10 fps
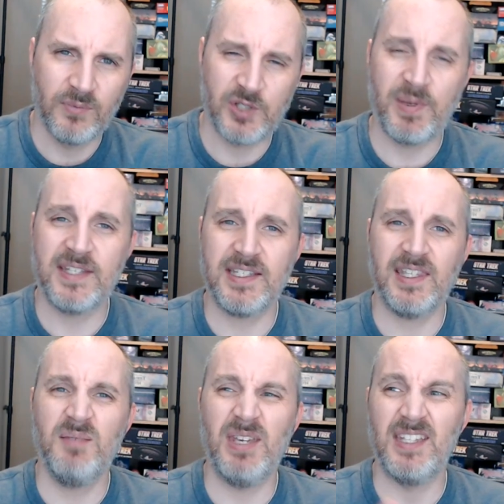Which
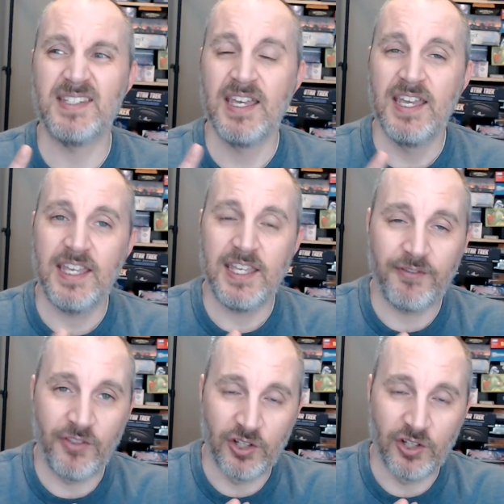basically means if